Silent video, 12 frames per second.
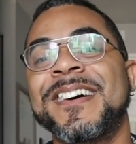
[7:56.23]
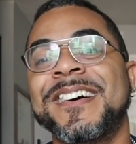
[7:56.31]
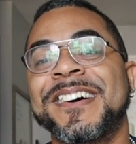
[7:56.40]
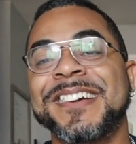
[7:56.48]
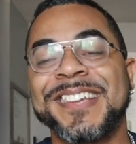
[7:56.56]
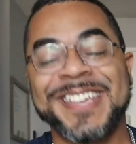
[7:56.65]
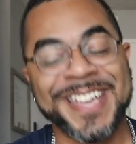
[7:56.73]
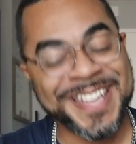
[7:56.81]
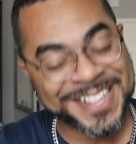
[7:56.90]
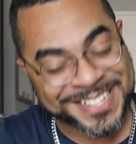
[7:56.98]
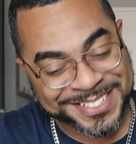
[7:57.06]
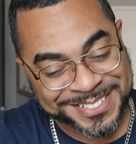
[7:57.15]

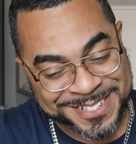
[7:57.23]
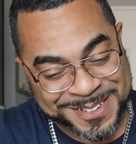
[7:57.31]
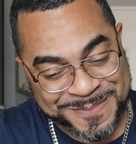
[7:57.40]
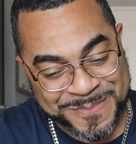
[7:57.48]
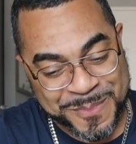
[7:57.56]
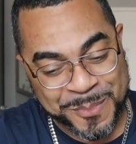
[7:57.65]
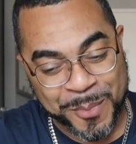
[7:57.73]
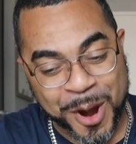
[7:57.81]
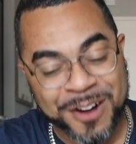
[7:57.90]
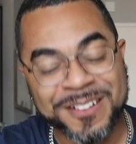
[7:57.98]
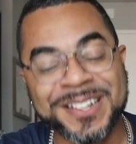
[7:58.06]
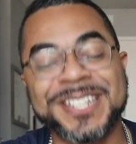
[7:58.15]
Again,
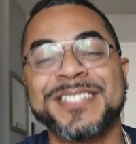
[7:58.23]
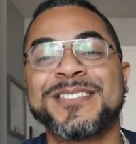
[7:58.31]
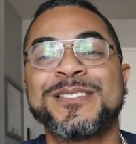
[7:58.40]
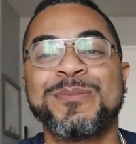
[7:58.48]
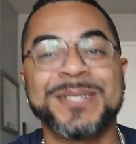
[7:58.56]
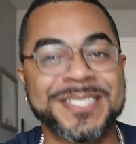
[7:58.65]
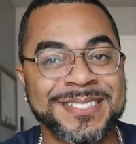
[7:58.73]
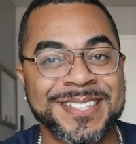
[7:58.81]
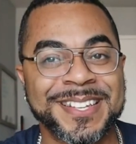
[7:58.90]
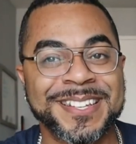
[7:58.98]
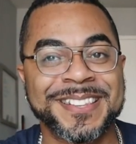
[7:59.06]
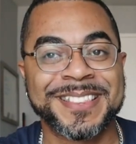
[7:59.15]
Margaret is
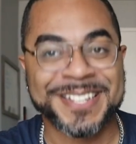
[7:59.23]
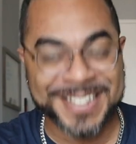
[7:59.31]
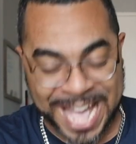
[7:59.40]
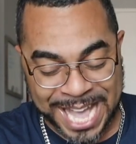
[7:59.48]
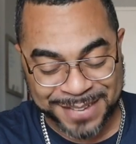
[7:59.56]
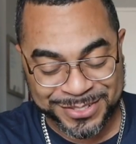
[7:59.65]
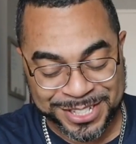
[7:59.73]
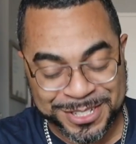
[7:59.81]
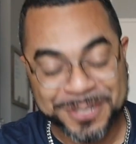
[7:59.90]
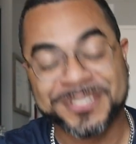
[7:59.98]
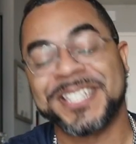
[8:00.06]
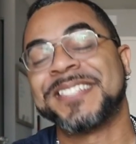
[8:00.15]
twisting the knife. She
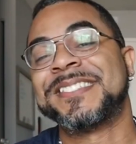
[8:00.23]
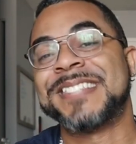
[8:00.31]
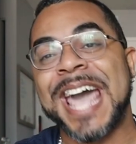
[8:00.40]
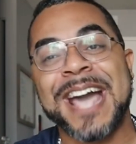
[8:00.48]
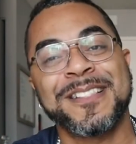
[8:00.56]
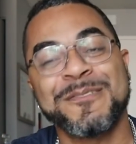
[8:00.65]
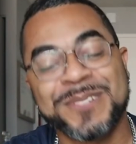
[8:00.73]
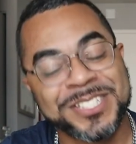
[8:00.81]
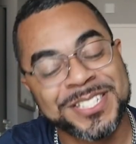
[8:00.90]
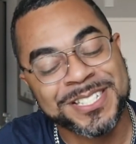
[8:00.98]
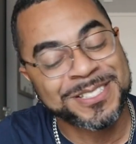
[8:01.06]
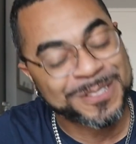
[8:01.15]
knows exactly what
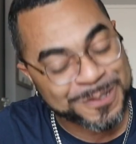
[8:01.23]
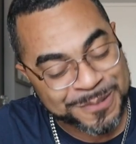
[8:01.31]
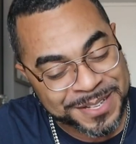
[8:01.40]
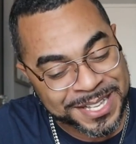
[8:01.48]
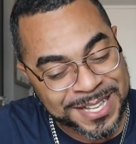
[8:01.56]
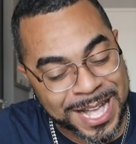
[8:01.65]
she's doing.